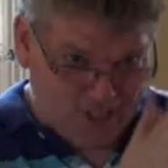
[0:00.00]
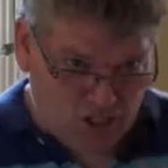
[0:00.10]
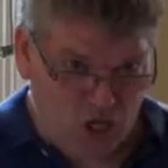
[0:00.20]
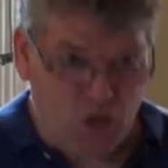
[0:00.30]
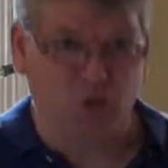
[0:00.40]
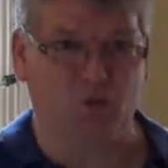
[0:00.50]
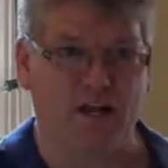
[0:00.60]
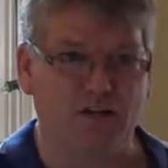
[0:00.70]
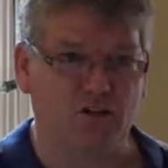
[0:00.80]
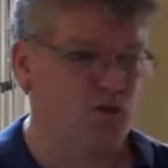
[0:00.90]
you
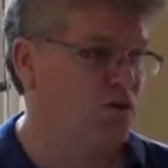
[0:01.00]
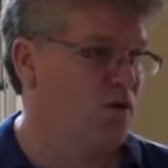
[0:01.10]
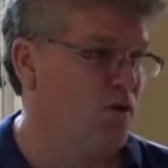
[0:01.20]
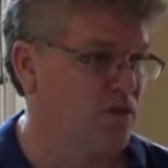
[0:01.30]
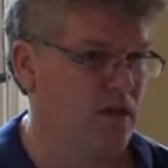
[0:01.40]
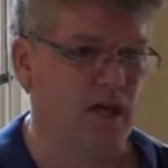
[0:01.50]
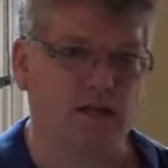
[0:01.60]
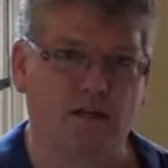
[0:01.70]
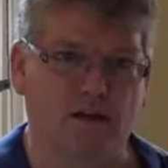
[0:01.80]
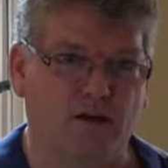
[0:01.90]
and do your own
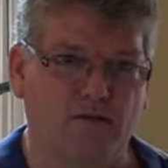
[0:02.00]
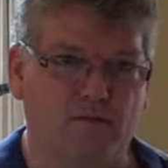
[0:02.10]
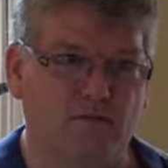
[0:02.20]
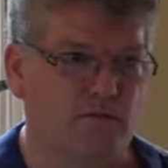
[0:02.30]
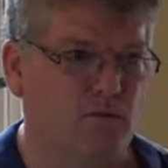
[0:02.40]
thing and you go,